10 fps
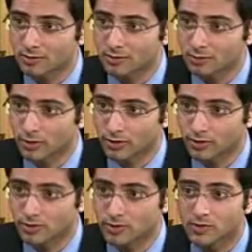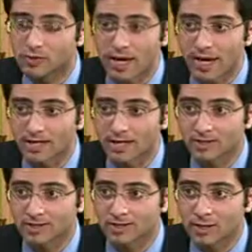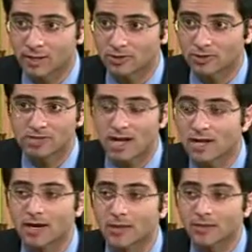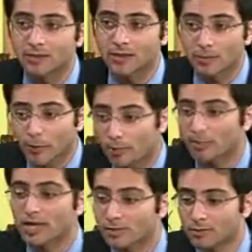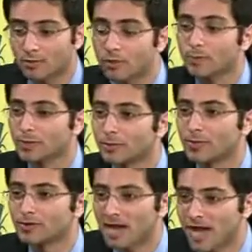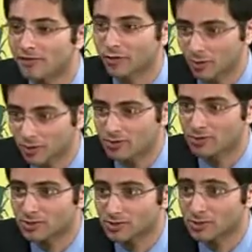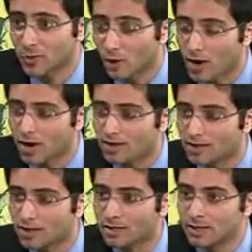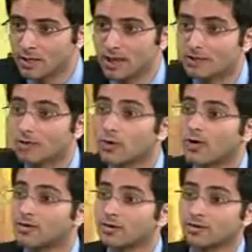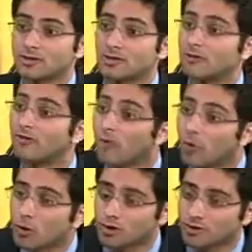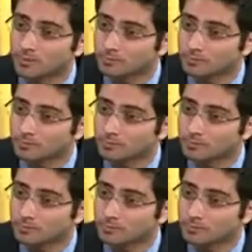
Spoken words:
relationships are recognized as marriages, it's not going to permit new people to have the relationships they want. It's going to force